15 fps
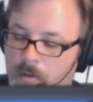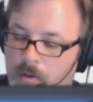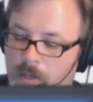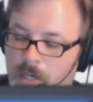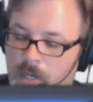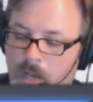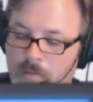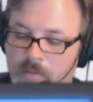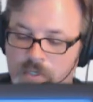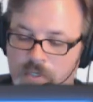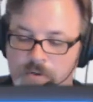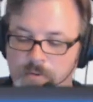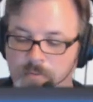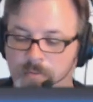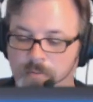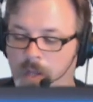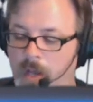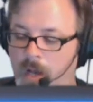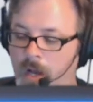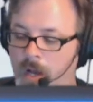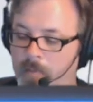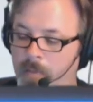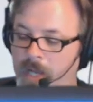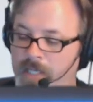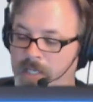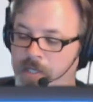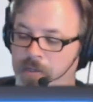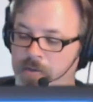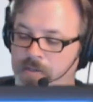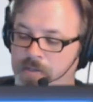knob 2. Um, I
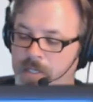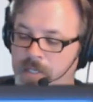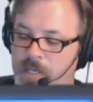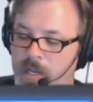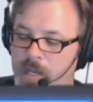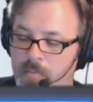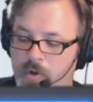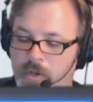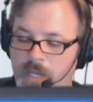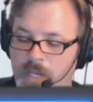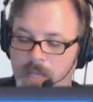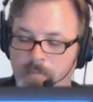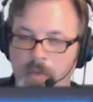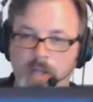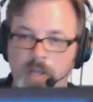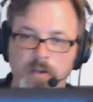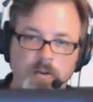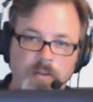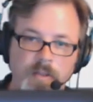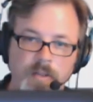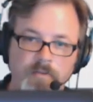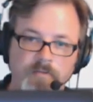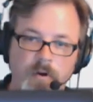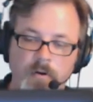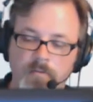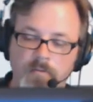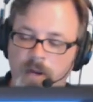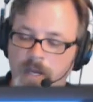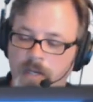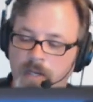did use the number key button on the far
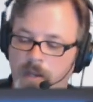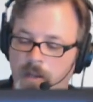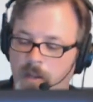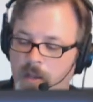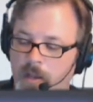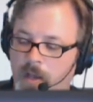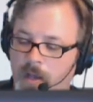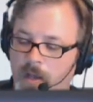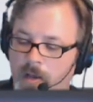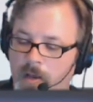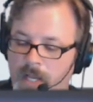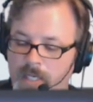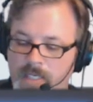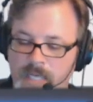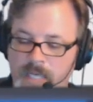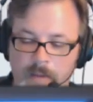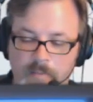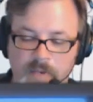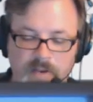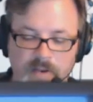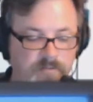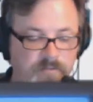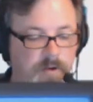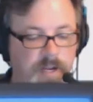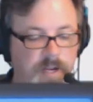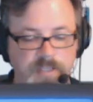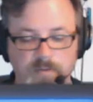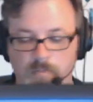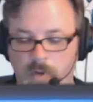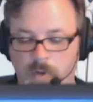right uh, and typed in
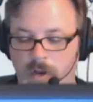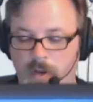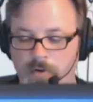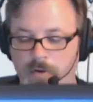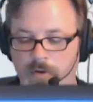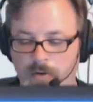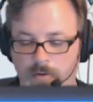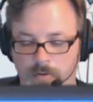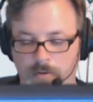phrase 100.